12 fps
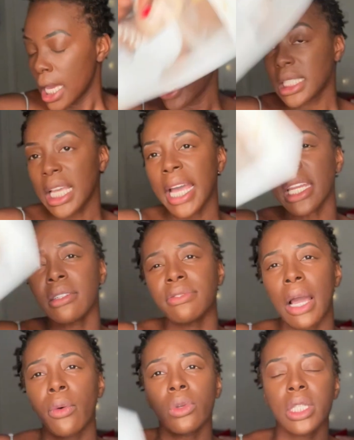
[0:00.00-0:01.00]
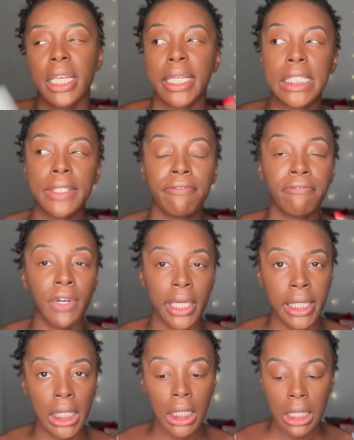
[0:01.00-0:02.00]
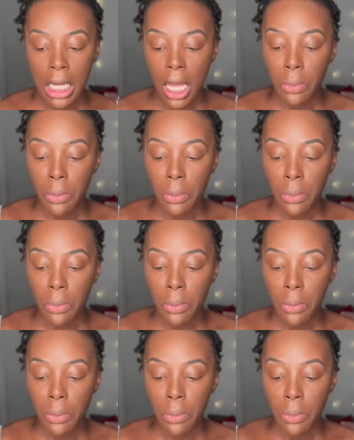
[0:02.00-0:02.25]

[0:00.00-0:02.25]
It's kind of, I won't say it's funny,